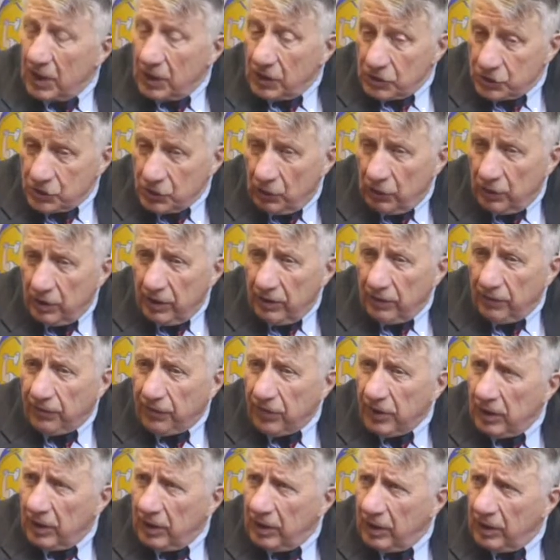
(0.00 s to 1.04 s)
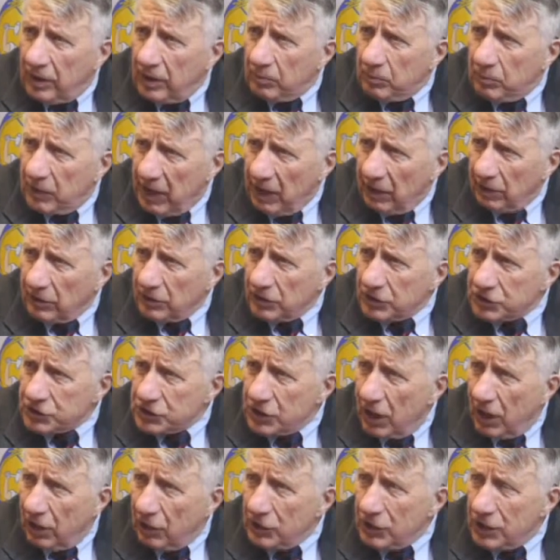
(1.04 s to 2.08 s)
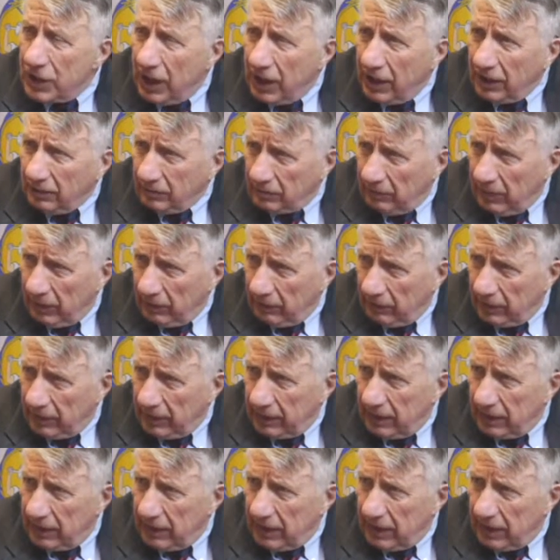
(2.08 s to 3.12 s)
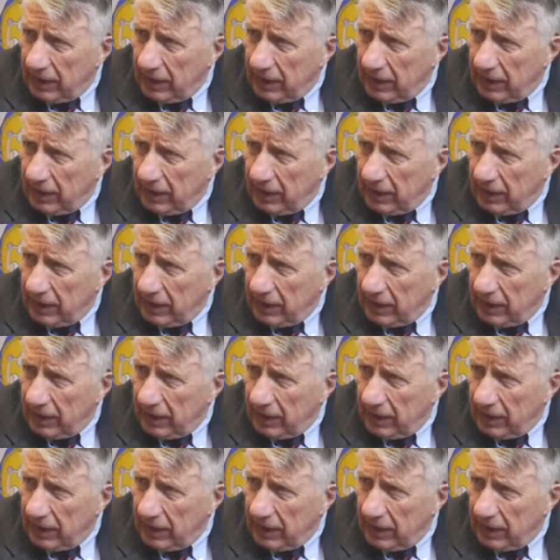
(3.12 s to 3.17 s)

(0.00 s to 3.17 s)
So if the parents are not married